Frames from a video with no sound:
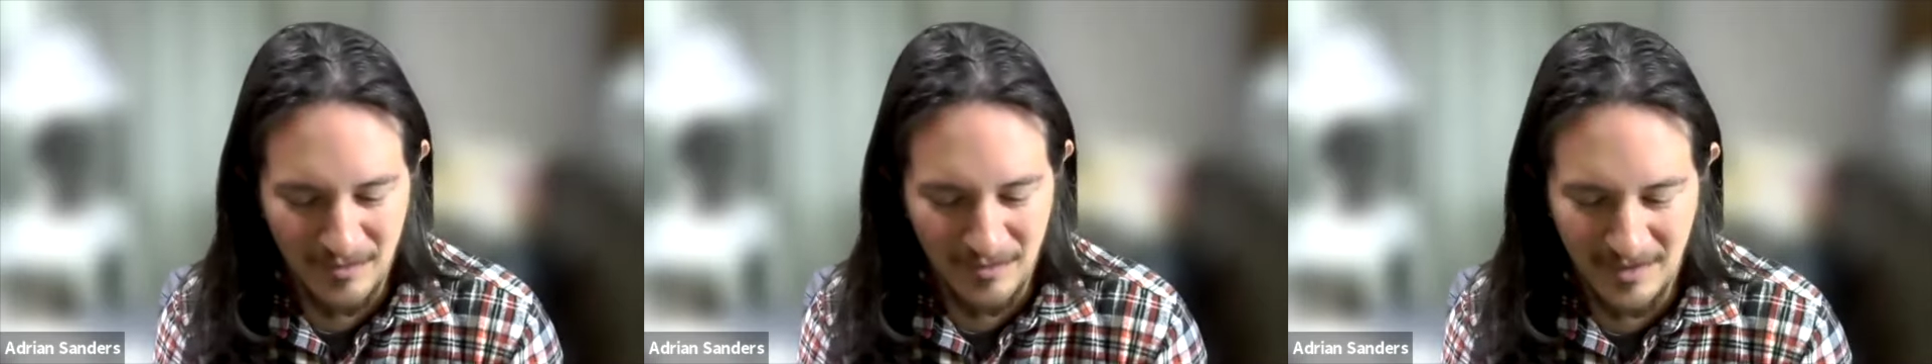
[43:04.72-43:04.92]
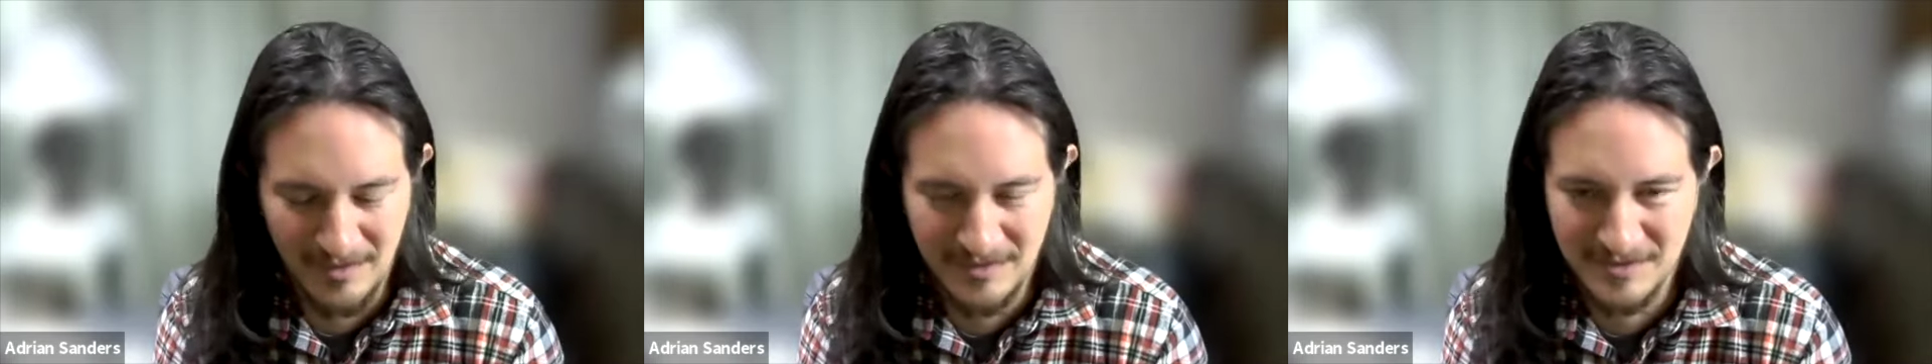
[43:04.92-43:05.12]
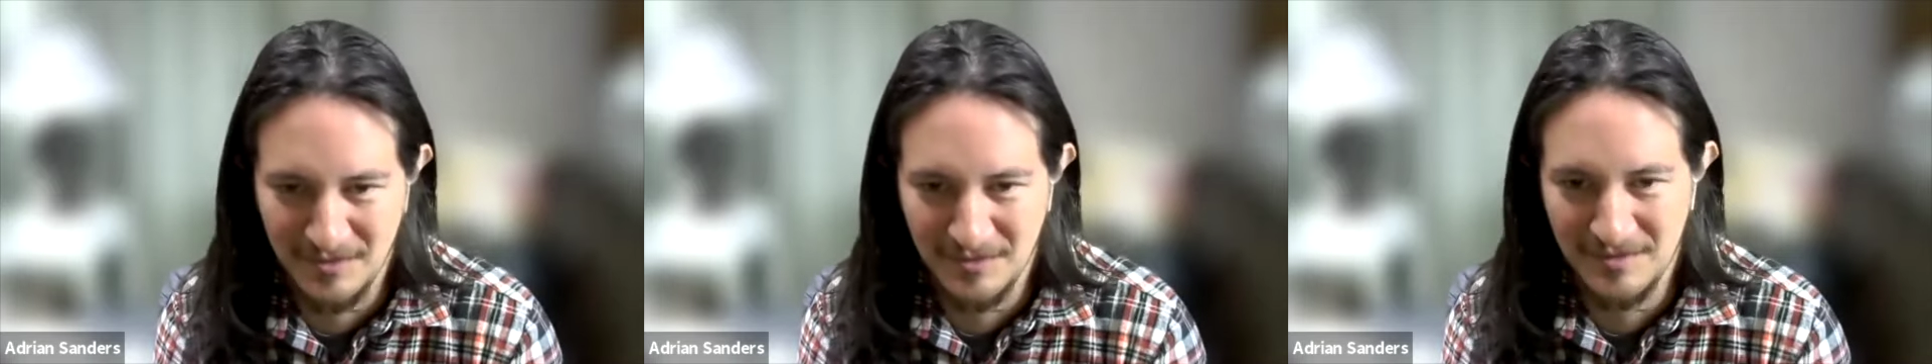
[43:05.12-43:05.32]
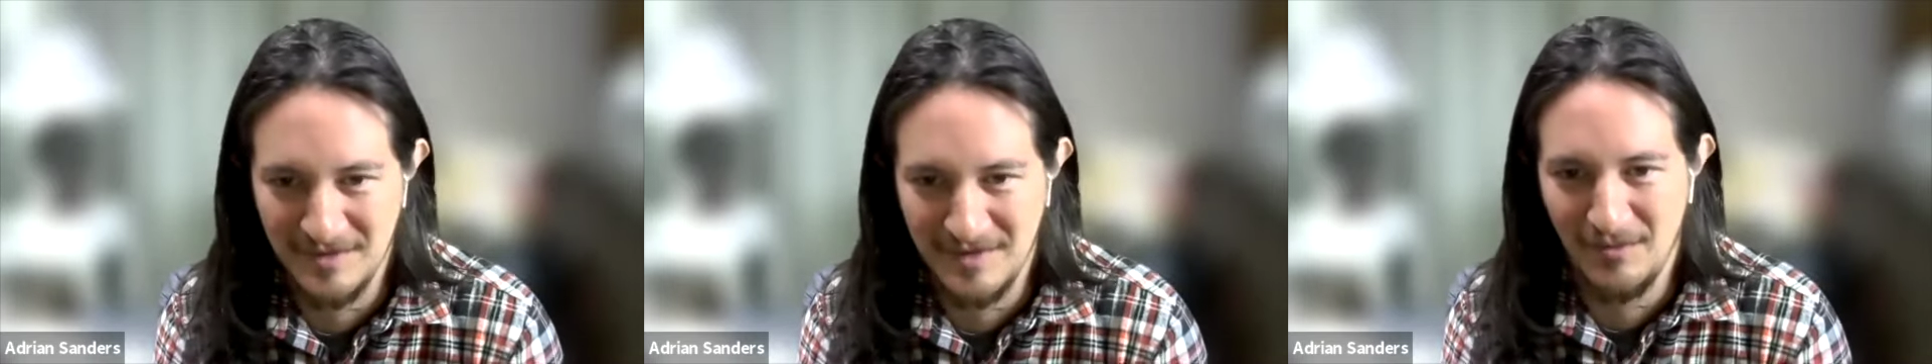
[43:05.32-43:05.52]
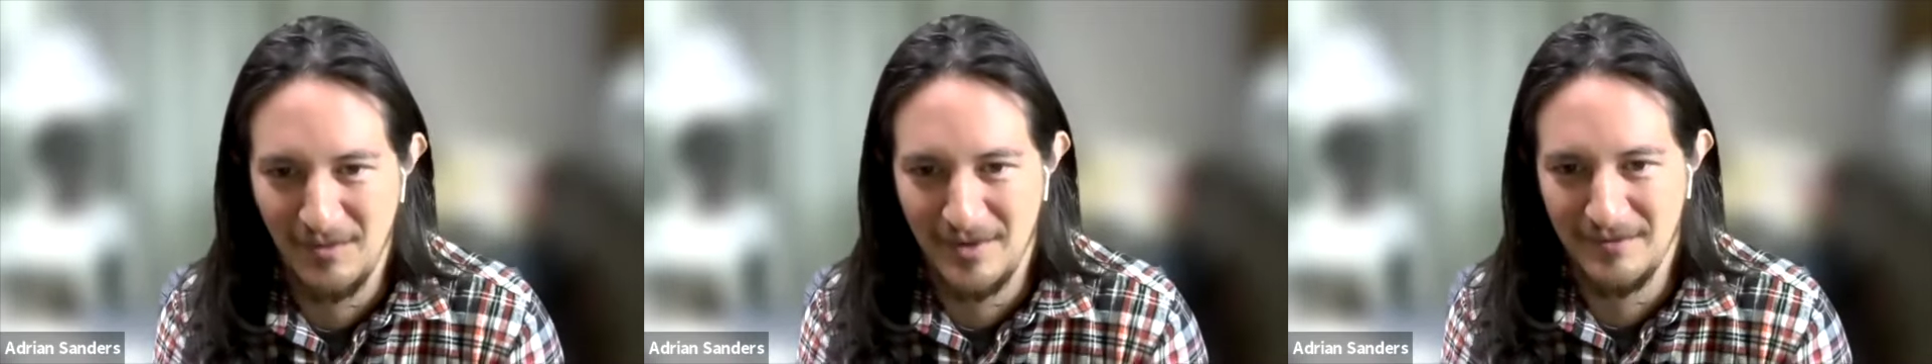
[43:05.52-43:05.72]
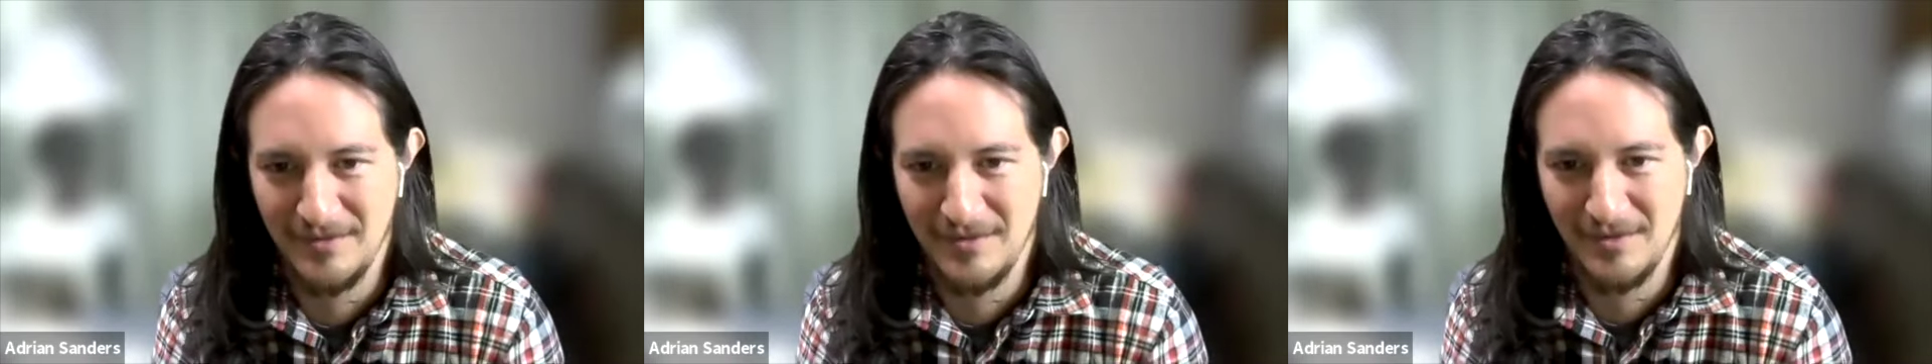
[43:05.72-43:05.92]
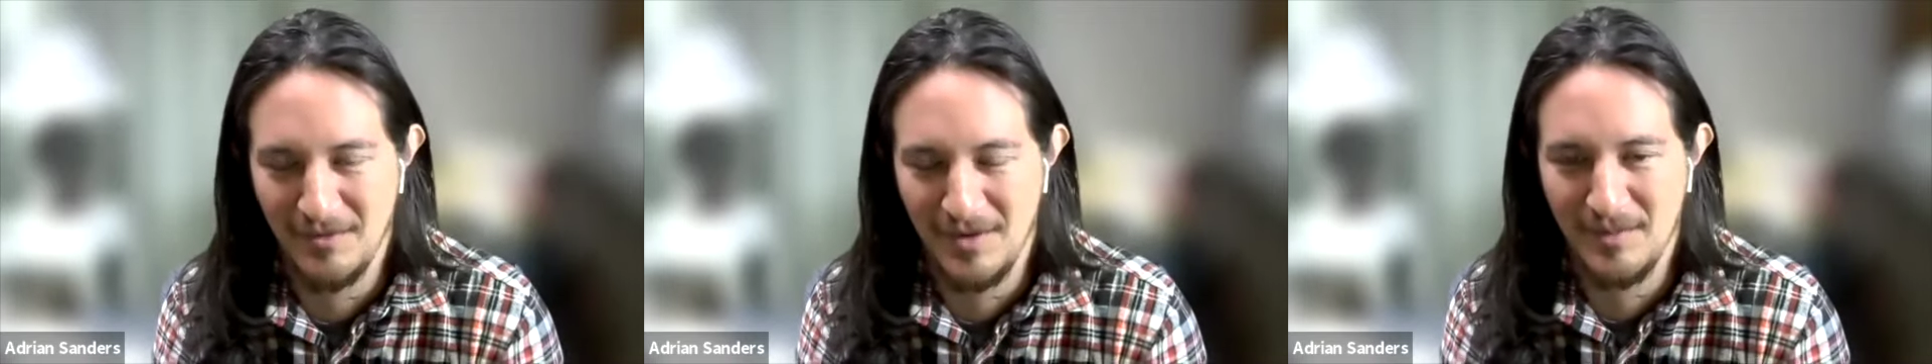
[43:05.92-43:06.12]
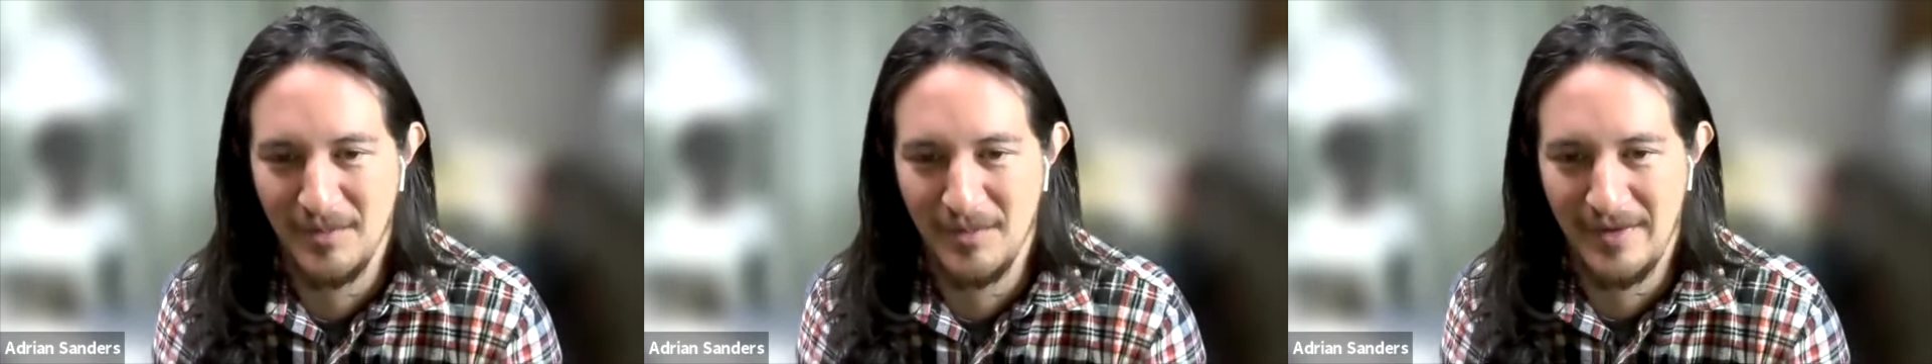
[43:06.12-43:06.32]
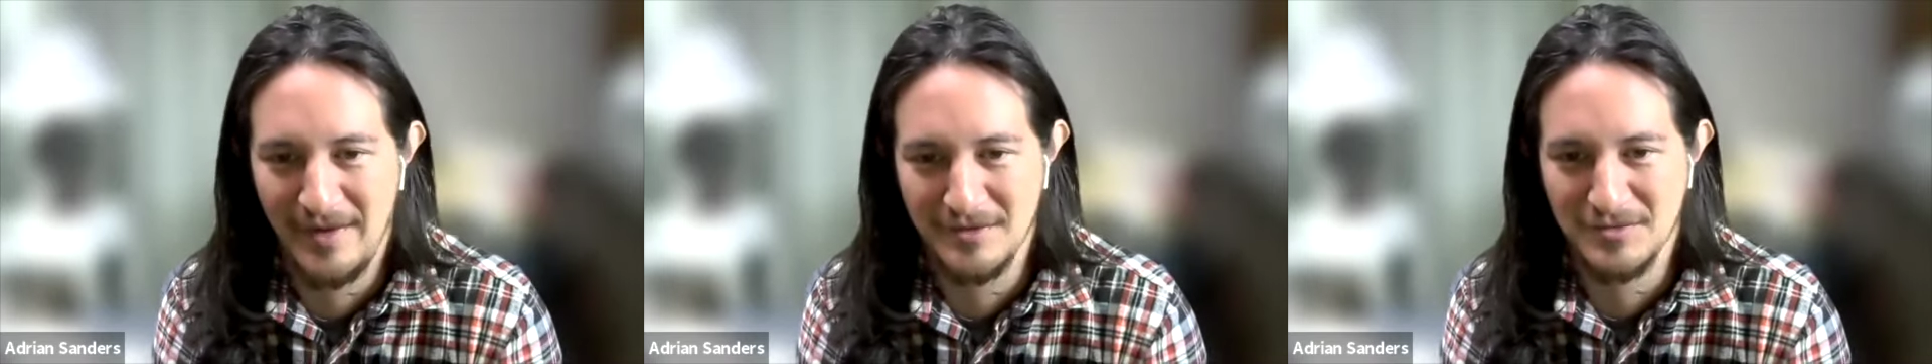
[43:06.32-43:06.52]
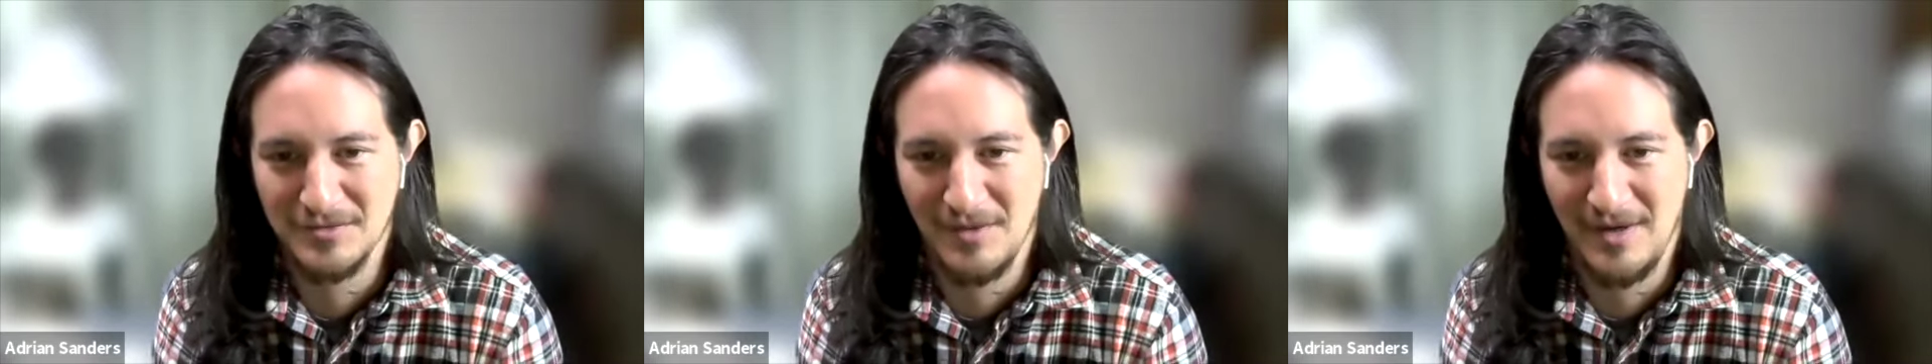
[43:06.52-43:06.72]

certainly one of the great players